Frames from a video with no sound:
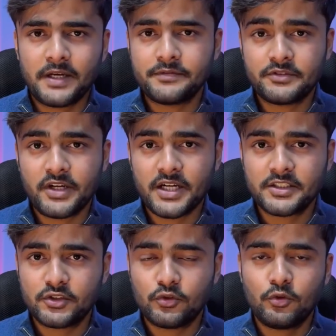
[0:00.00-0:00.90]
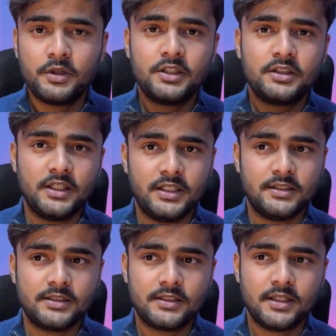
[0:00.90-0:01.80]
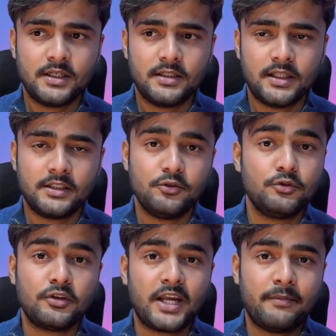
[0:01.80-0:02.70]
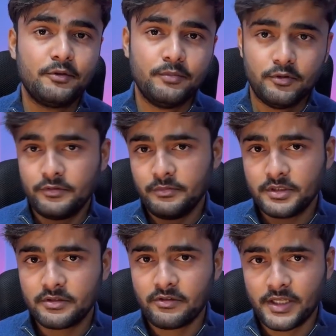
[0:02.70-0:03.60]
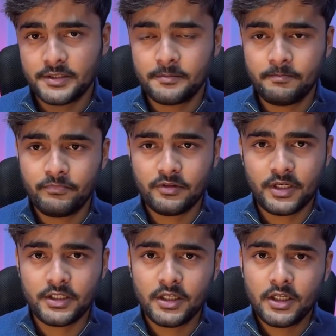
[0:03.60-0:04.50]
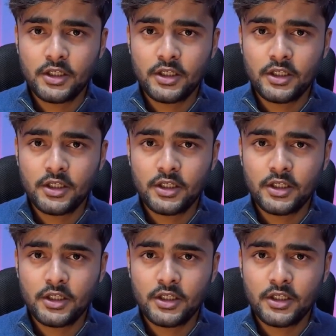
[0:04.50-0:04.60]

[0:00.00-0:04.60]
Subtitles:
abstracts so many things that you don't have to build from scratch, right?